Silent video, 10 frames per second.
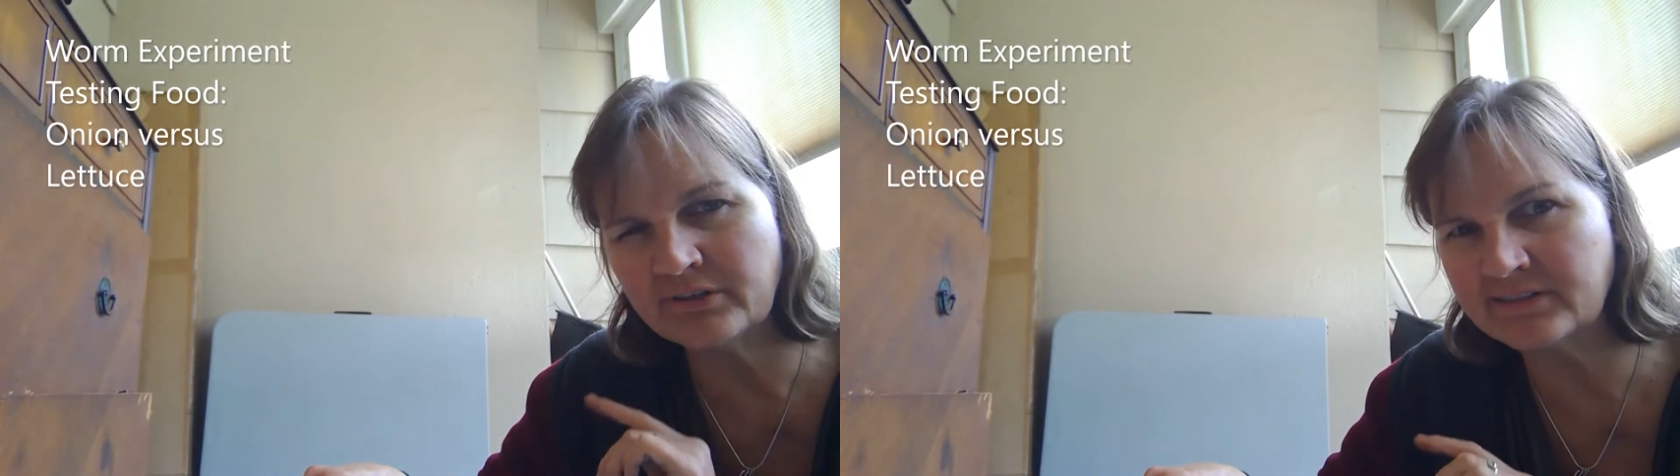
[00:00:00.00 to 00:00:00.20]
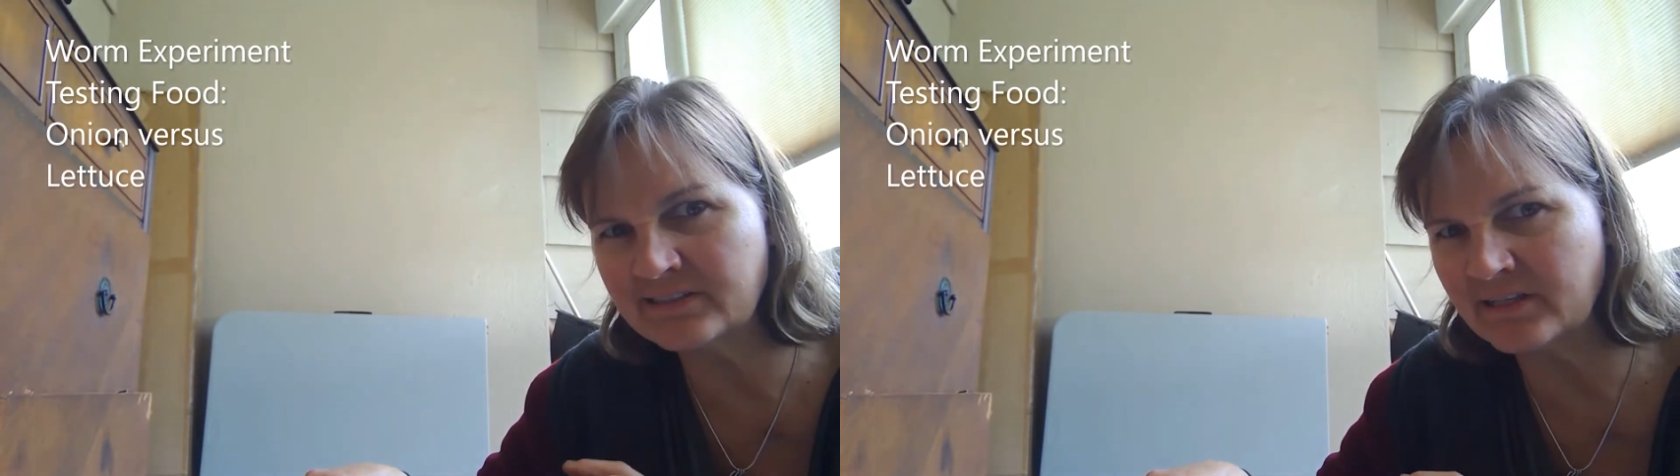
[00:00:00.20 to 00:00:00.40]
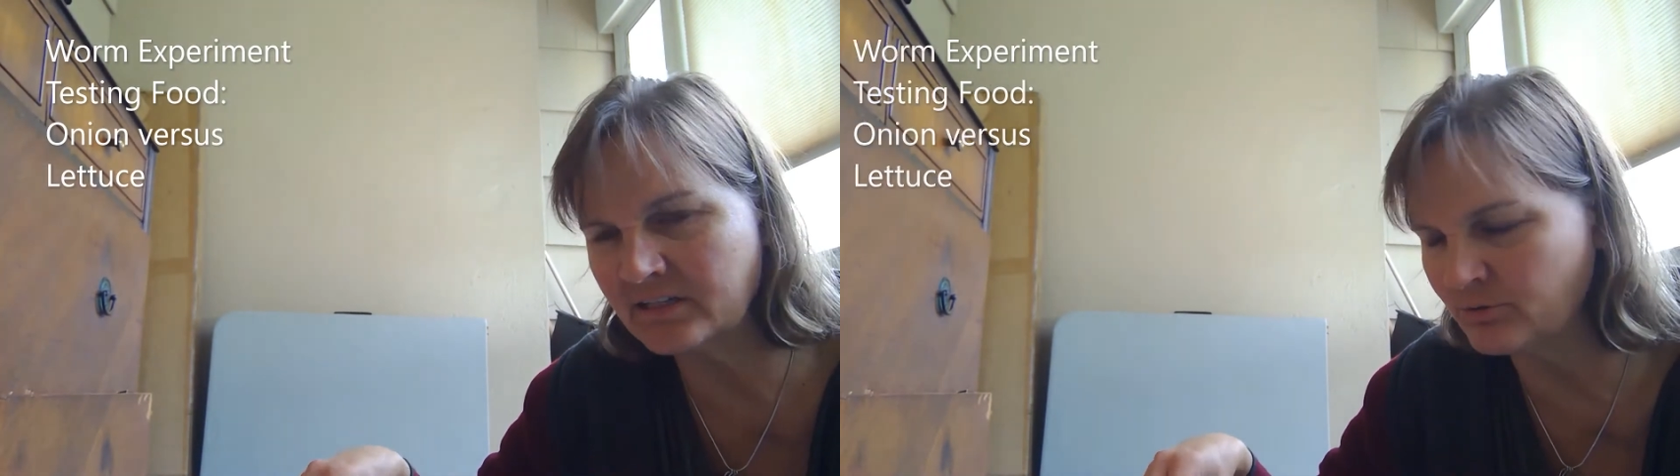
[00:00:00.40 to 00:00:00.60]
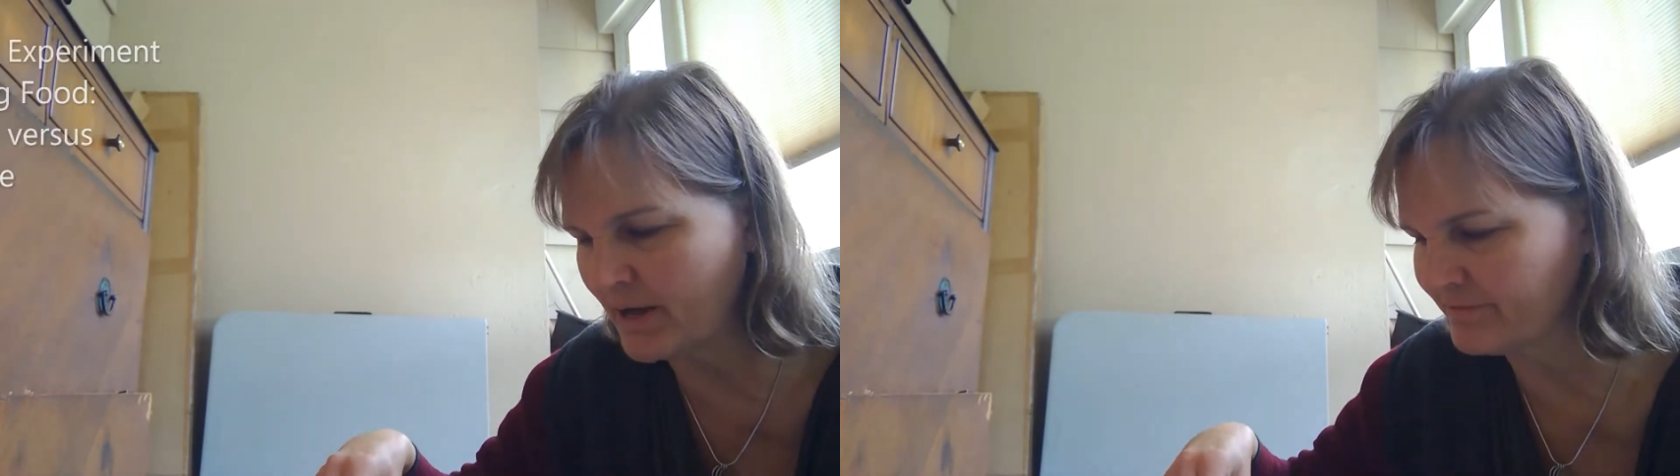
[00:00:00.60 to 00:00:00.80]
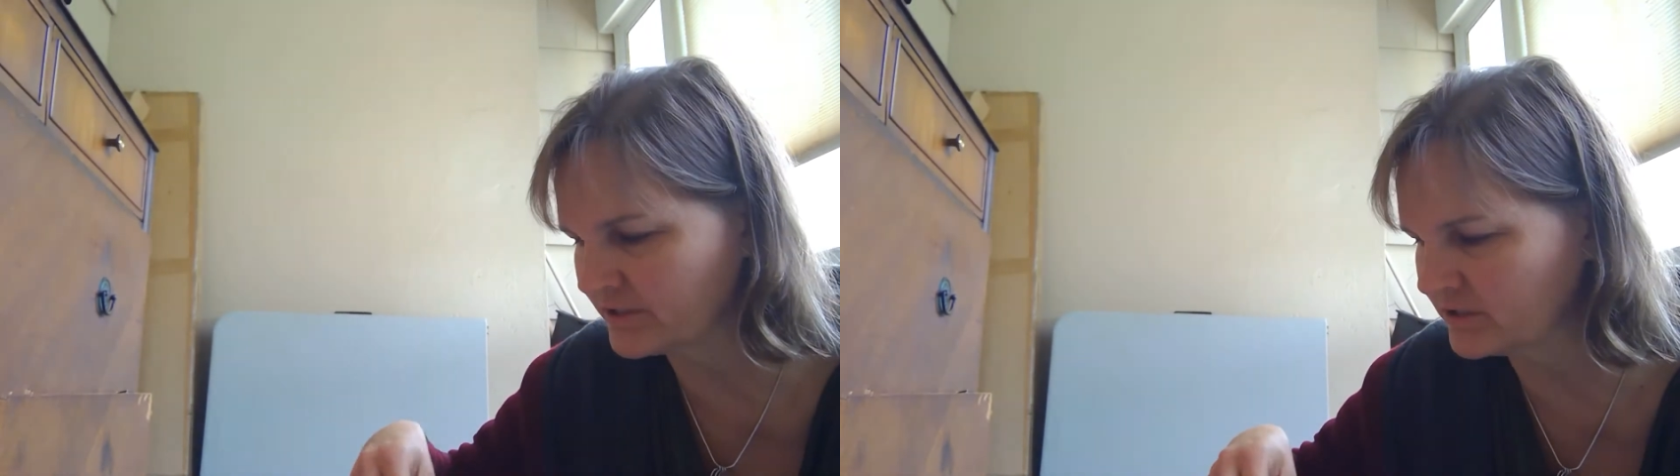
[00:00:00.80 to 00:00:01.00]
can say you
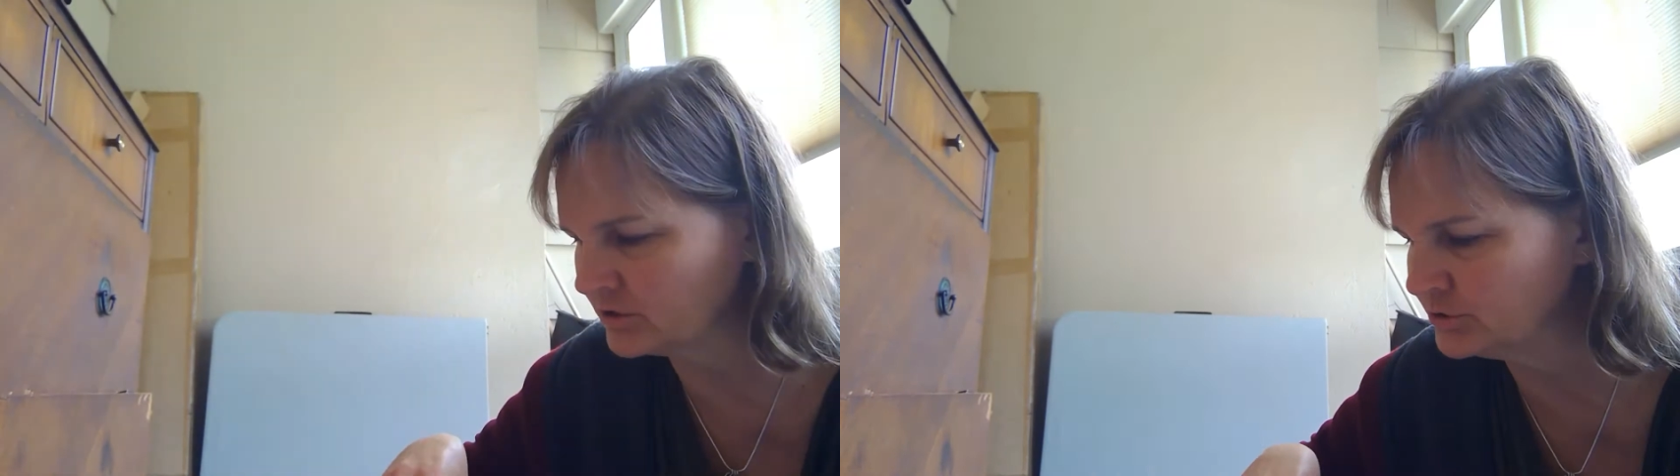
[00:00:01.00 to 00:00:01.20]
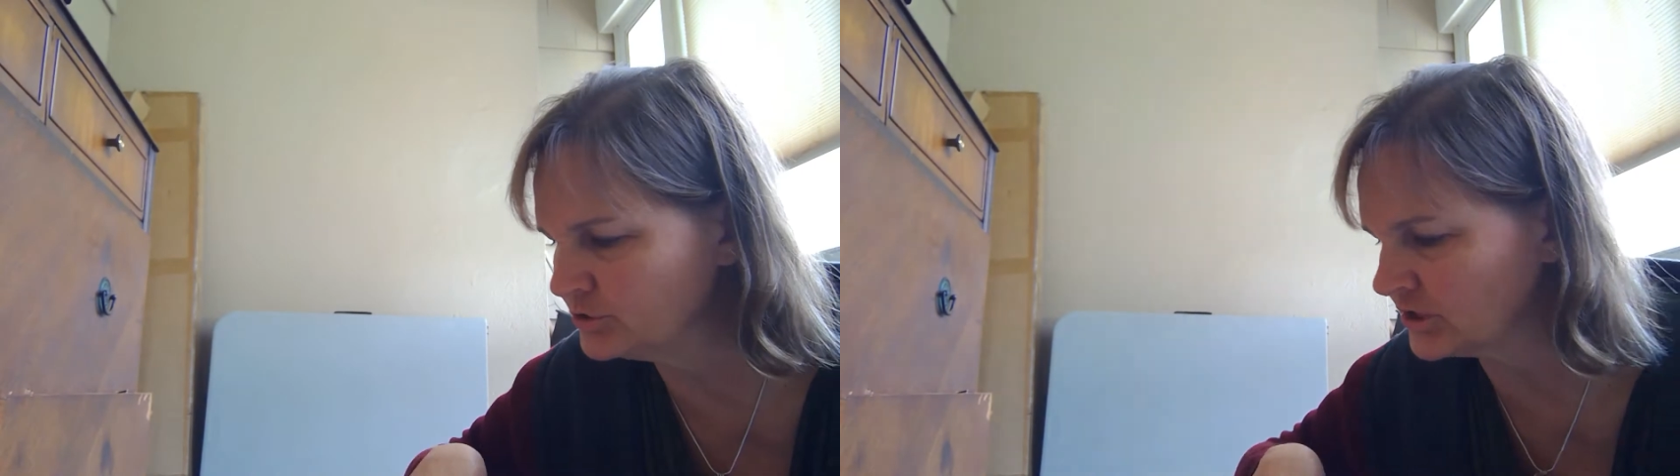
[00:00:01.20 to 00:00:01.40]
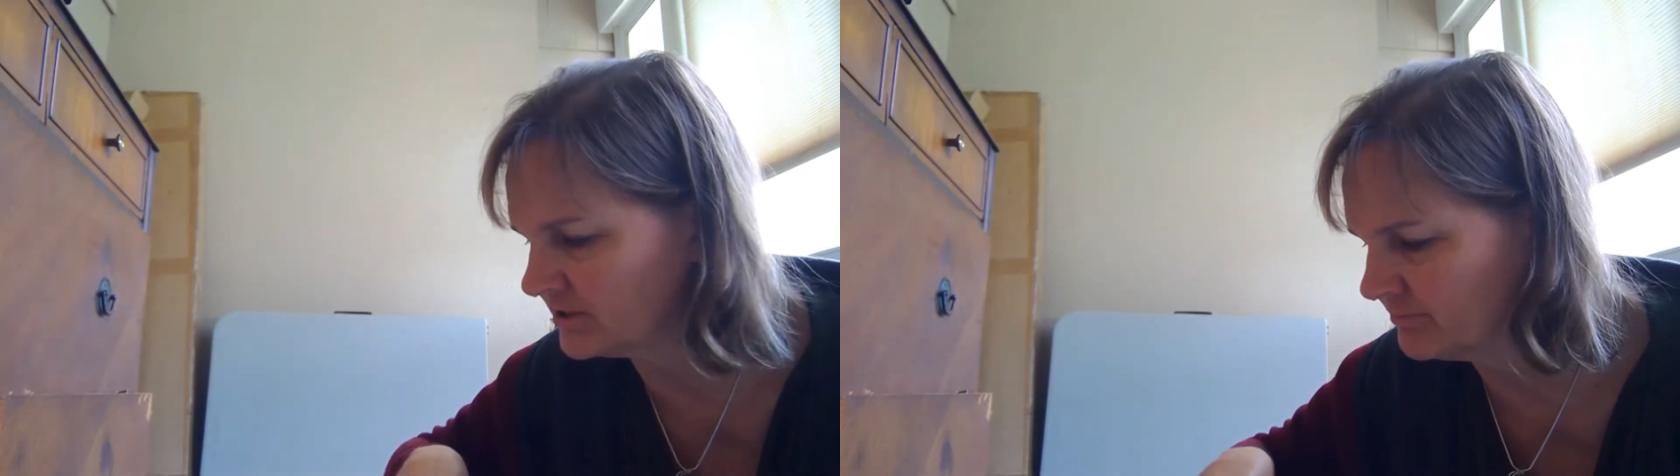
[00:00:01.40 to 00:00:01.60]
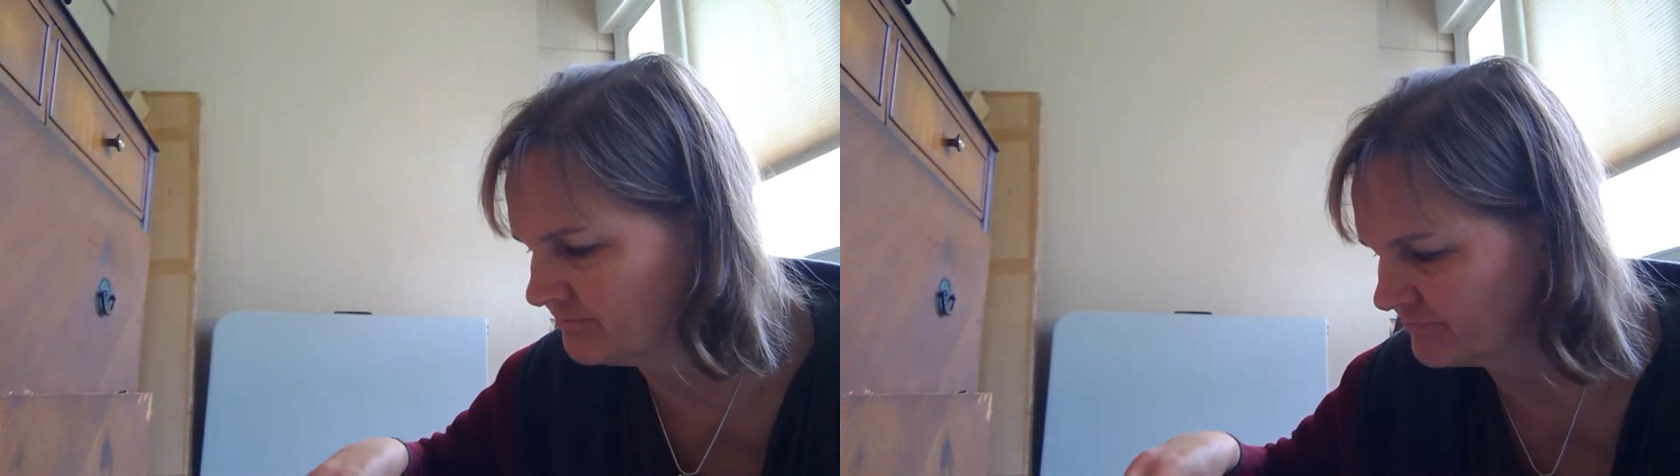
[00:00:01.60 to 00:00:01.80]
have a conclusion.